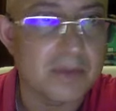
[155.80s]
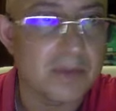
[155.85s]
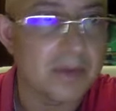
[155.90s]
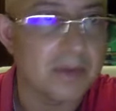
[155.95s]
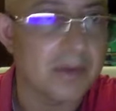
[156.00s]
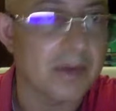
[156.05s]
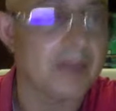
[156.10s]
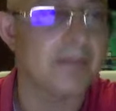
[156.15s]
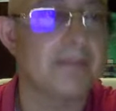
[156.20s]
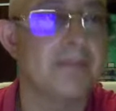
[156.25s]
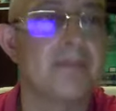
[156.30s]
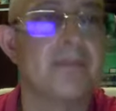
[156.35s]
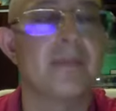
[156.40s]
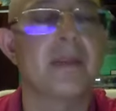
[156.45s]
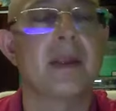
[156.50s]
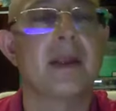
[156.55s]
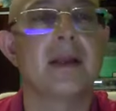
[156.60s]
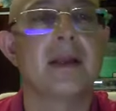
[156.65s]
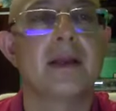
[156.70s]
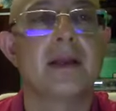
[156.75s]
Okay,
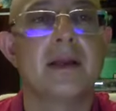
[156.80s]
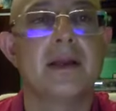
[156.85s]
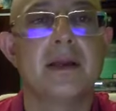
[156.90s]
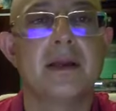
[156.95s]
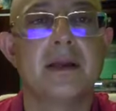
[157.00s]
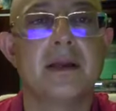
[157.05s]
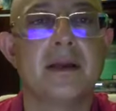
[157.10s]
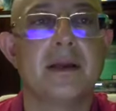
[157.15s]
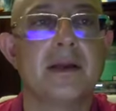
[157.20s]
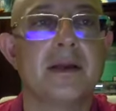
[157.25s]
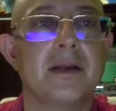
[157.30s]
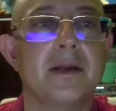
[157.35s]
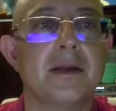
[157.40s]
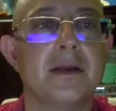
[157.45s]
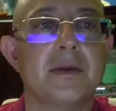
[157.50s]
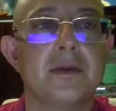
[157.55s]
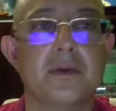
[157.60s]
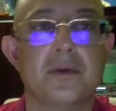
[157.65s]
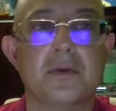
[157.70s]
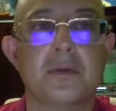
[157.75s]

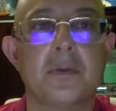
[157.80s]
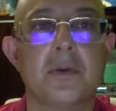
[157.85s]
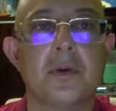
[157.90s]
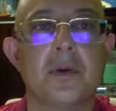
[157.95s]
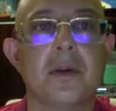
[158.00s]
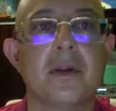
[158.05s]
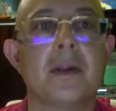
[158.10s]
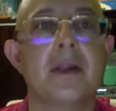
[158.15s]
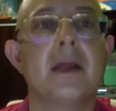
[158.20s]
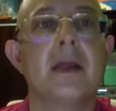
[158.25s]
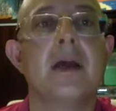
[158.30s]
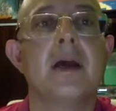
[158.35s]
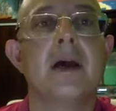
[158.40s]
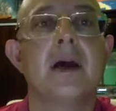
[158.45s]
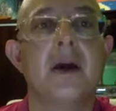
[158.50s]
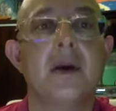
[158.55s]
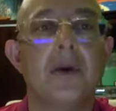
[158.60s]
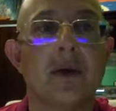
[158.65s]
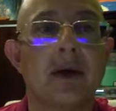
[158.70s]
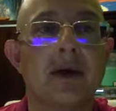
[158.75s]
not important.
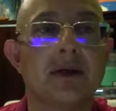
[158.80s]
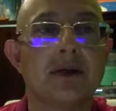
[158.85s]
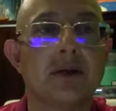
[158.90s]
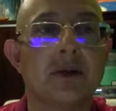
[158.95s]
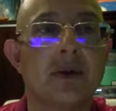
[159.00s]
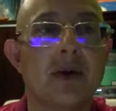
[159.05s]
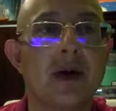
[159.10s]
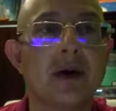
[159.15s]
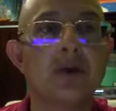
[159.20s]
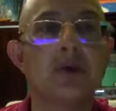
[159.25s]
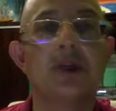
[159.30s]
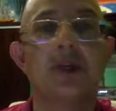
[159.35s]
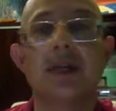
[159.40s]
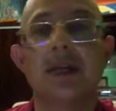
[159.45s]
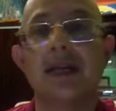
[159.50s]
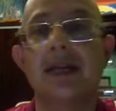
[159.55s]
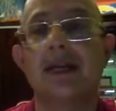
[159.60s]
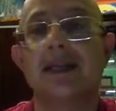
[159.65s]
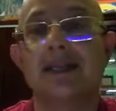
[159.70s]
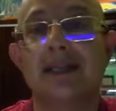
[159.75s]
Okay, so how
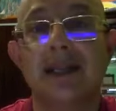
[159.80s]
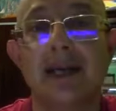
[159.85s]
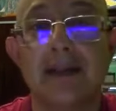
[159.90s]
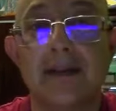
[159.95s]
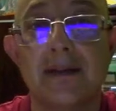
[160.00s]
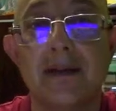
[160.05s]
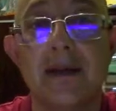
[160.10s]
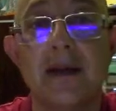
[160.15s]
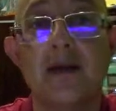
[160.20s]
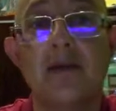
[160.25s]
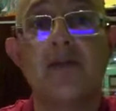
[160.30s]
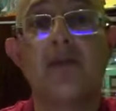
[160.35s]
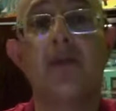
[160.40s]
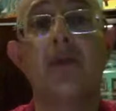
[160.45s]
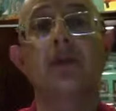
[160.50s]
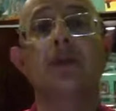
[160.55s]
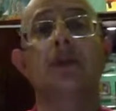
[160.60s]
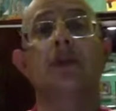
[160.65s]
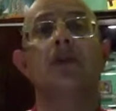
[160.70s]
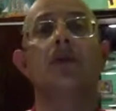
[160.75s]
Giclee is done?
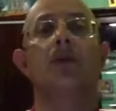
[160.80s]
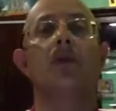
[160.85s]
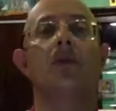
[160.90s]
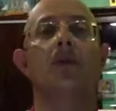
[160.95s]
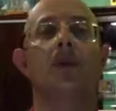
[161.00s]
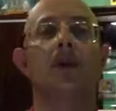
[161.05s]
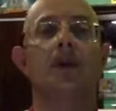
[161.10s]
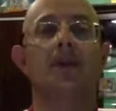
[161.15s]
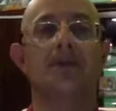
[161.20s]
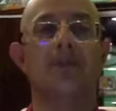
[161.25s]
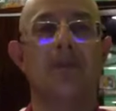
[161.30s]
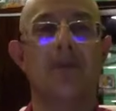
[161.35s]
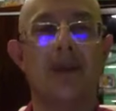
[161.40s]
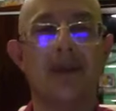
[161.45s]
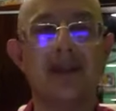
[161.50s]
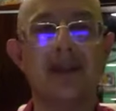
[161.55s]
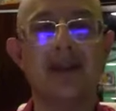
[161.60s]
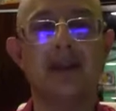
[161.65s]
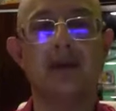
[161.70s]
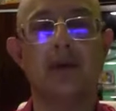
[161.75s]
First of all, it's
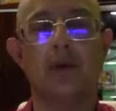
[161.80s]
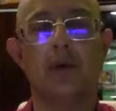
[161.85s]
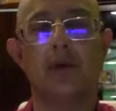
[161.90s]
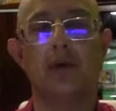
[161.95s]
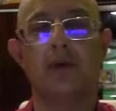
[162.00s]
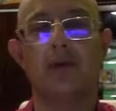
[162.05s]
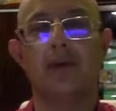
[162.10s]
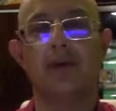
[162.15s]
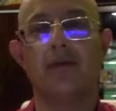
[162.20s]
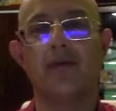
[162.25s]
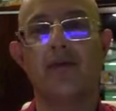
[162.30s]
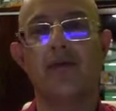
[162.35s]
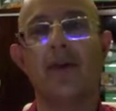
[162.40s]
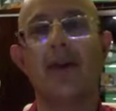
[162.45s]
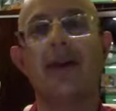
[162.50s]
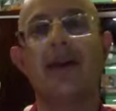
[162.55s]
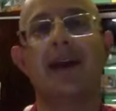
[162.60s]
printed on very